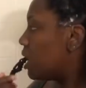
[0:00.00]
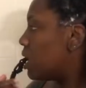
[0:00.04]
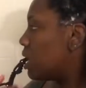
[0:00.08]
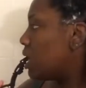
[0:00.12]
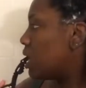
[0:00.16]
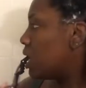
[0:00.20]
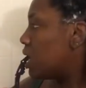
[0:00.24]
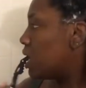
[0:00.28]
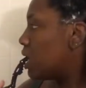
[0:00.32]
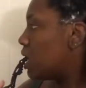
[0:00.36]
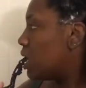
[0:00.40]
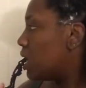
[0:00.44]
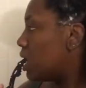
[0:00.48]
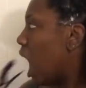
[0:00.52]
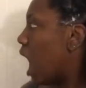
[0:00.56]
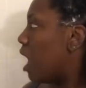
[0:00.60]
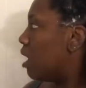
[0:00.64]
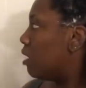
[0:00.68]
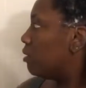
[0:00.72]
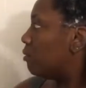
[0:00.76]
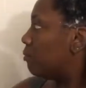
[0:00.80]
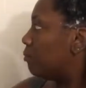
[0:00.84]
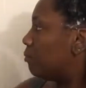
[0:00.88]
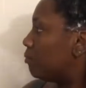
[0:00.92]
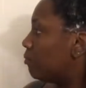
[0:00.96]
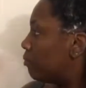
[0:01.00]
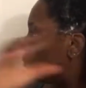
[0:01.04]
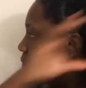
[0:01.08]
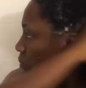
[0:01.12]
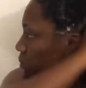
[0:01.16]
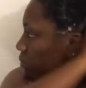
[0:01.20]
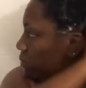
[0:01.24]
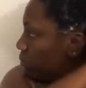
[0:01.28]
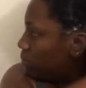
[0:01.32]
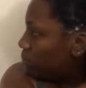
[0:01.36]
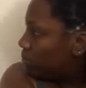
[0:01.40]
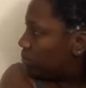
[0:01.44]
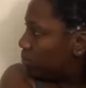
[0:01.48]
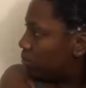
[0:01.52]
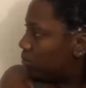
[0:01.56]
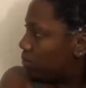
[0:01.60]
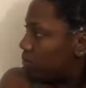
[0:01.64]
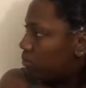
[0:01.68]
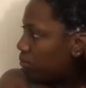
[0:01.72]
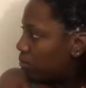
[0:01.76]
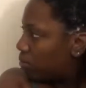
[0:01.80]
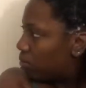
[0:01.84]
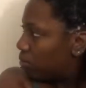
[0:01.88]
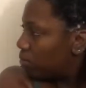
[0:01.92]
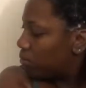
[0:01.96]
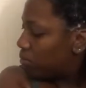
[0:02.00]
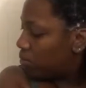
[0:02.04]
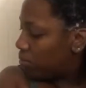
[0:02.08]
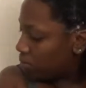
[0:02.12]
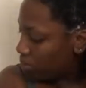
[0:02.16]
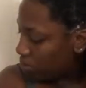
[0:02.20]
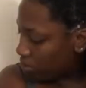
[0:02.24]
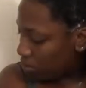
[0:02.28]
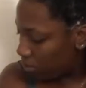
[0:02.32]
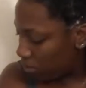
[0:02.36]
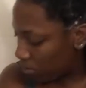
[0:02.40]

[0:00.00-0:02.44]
no matter what they are in the line. So even the